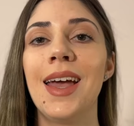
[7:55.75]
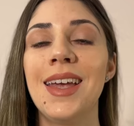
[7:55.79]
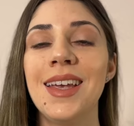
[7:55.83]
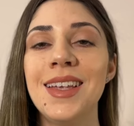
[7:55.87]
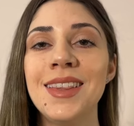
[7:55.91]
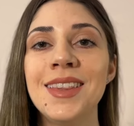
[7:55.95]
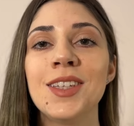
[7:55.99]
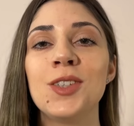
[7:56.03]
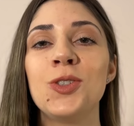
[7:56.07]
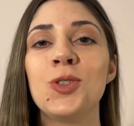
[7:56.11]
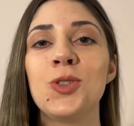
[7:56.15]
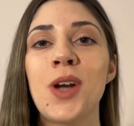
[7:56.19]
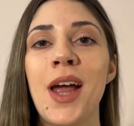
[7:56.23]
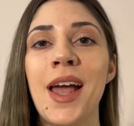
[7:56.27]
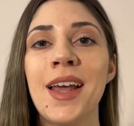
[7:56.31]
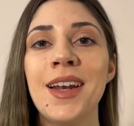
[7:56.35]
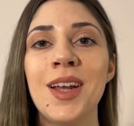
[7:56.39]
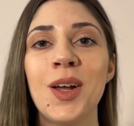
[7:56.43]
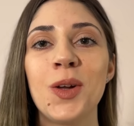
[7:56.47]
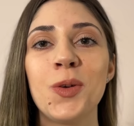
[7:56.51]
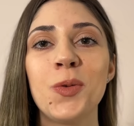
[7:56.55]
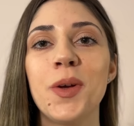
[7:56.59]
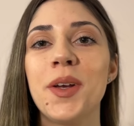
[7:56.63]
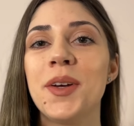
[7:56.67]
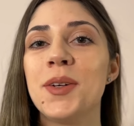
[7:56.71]
In the dry
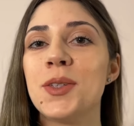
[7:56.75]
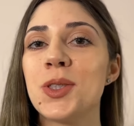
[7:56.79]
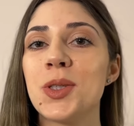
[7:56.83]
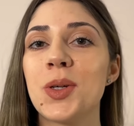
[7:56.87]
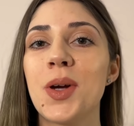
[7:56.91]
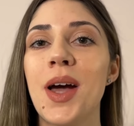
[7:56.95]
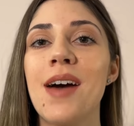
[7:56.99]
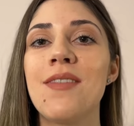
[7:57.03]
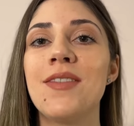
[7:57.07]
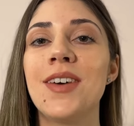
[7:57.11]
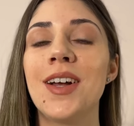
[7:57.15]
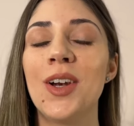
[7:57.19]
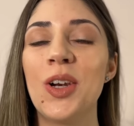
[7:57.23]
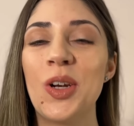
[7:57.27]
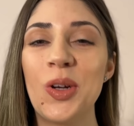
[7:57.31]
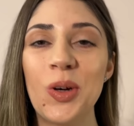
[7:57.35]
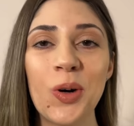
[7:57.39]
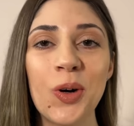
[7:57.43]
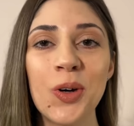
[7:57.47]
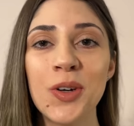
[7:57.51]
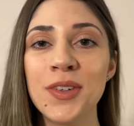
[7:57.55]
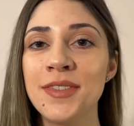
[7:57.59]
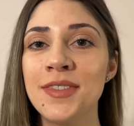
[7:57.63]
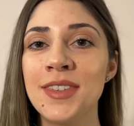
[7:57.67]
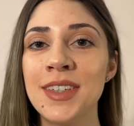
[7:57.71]
down we also have a
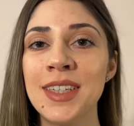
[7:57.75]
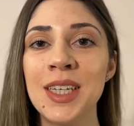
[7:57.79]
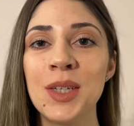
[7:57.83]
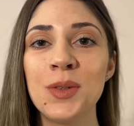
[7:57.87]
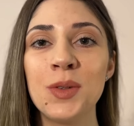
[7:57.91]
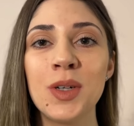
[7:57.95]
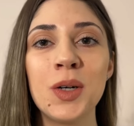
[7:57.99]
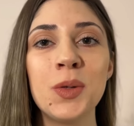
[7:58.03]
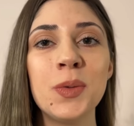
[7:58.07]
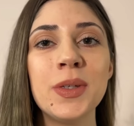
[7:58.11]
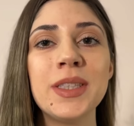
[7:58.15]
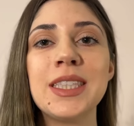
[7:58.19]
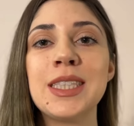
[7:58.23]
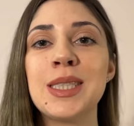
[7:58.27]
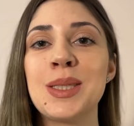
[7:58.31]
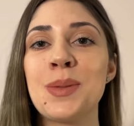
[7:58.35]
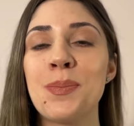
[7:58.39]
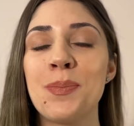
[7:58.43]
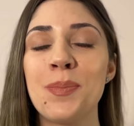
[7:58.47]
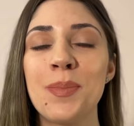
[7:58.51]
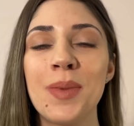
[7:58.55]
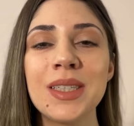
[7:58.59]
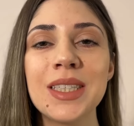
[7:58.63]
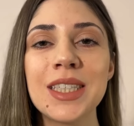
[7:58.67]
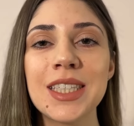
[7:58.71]
lot of vanilla with
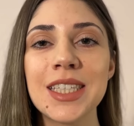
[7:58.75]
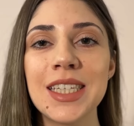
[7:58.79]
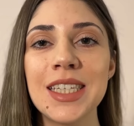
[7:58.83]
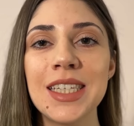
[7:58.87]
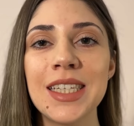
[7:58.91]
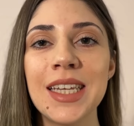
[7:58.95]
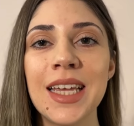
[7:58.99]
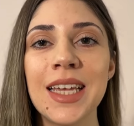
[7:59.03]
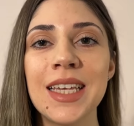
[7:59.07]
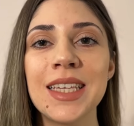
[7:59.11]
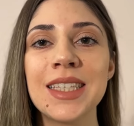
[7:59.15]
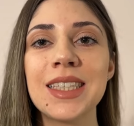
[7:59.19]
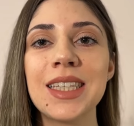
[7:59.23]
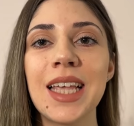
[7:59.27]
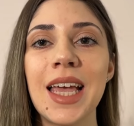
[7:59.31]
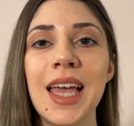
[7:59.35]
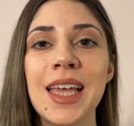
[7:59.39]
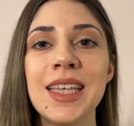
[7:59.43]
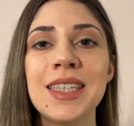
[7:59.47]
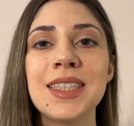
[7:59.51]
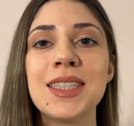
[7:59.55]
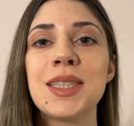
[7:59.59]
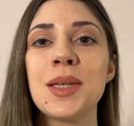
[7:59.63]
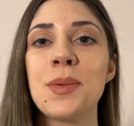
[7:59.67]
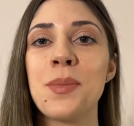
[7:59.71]
some muskiness
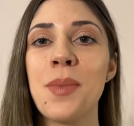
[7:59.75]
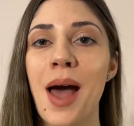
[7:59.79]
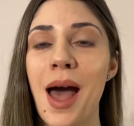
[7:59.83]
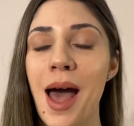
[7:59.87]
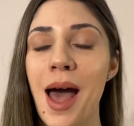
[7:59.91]
and some